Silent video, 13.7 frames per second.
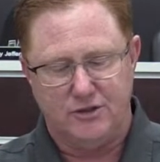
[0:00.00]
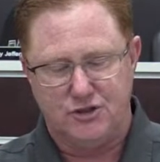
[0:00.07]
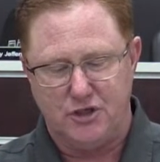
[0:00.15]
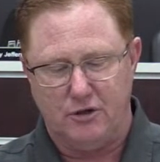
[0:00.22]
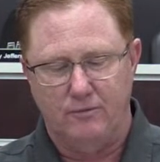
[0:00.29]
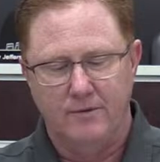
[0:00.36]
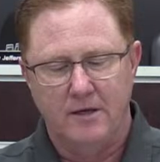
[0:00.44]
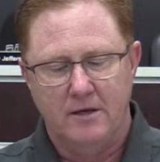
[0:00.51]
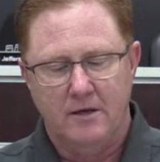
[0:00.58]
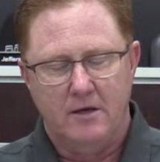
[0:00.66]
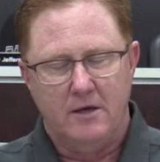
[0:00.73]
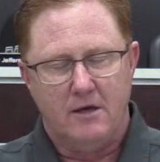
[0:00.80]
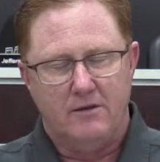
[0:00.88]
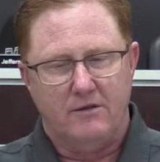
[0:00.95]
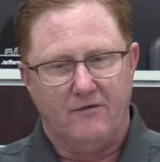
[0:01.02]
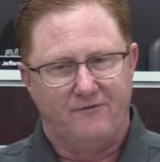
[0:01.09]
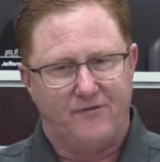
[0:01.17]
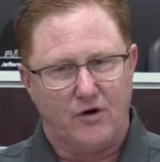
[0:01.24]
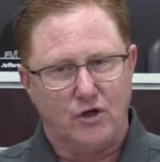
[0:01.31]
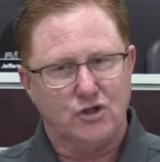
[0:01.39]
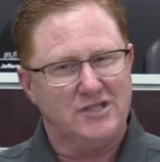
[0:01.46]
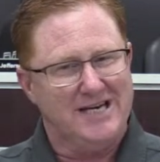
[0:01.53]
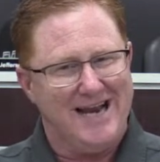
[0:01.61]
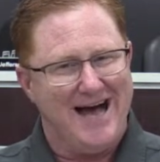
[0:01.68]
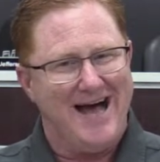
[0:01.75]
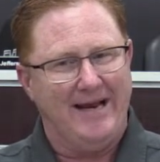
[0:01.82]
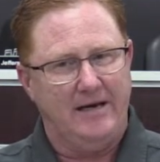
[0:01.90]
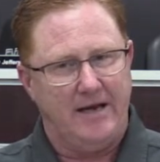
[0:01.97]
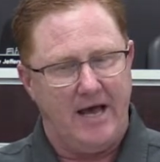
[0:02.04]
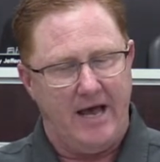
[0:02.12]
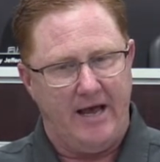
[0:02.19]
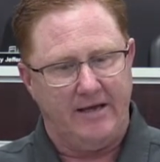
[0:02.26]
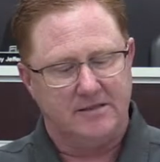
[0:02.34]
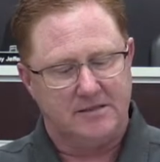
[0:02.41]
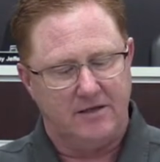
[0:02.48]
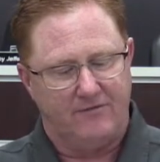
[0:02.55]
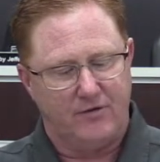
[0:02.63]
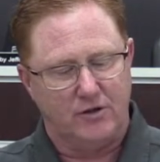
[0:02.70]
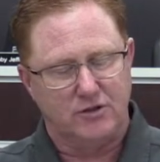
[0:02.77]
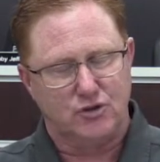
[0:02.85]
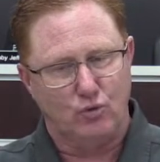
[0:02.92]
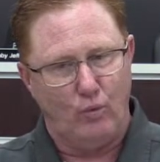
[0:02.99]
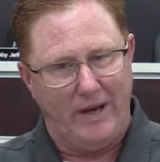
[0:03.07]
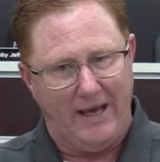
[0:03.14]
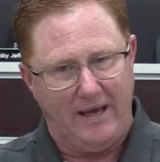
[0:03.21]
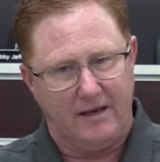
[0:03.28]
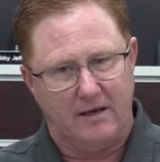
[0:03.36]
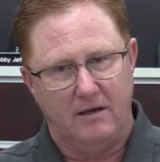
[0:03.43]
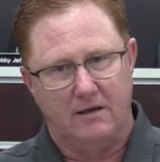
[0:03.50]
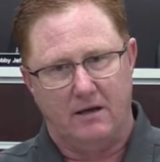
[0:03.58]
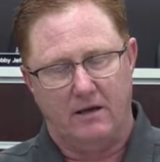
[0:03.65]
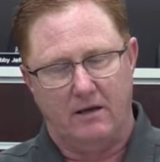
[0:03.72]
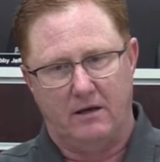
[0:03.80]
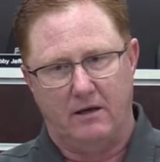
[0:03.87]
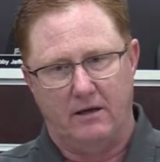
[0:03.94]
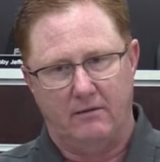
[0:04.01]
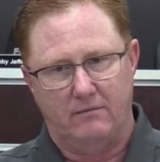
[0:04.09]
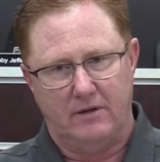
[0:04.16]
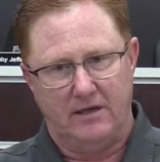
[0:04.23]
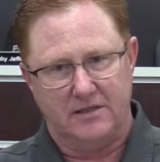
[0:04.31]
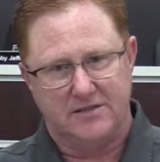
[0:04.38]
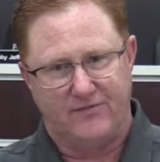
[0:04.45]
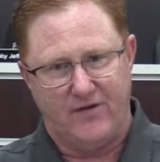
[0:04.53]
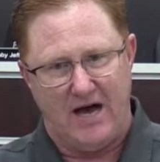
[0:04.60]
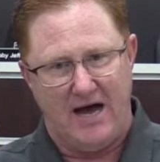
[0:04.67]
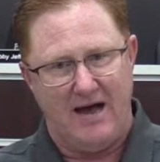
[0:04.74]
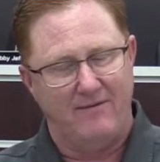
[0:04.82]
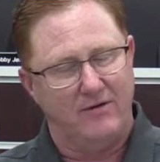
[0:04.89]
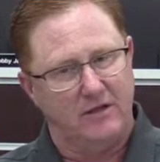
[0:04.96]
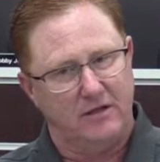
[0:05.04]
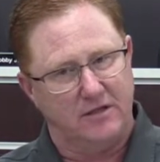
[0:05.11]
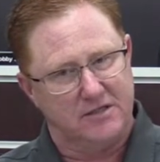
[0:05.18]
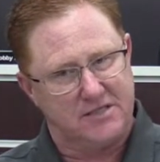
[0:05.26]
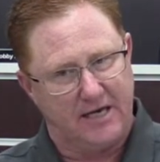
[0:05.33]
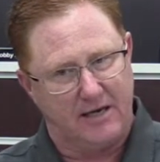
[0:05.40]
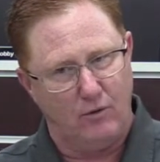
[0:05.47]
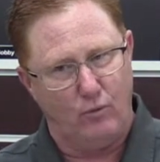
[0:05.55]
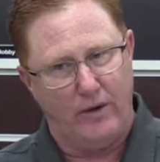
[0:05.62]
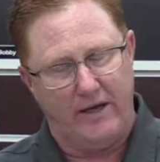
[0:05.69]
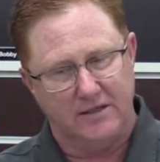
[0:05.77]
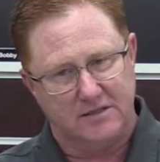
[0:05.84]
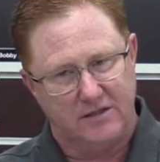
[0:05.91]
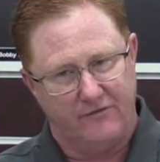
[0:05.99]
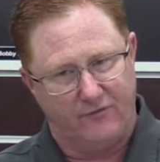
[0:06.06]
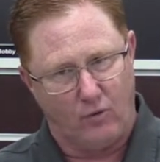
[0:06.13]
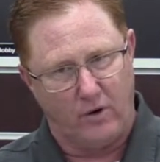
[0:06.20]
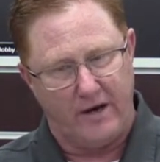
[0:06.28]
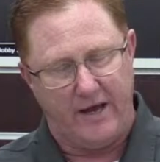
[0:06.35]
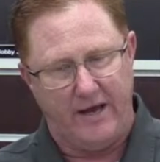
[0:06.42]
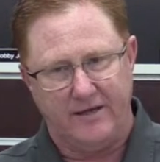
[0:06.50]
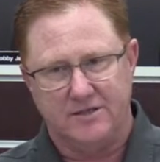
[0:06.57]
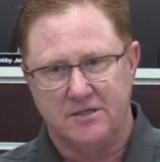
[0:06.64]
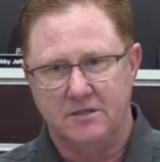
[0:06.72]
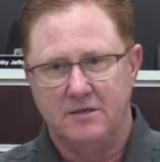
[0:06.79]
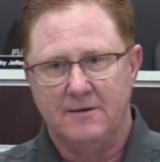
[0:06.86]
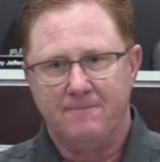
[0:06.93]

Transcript: So the first 9 days, the first week is 5, and then the second week is the 4 days.